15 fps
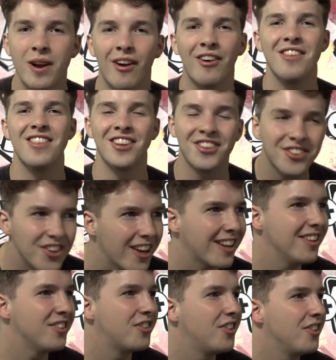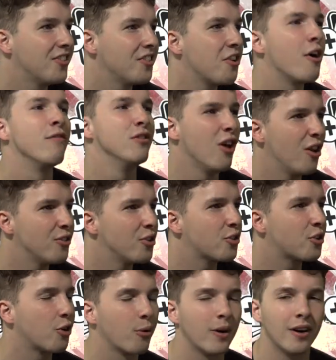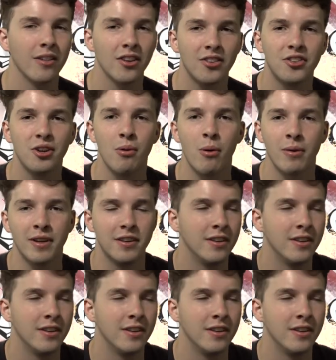we are in the second season of Lonzo's career. Let's see what we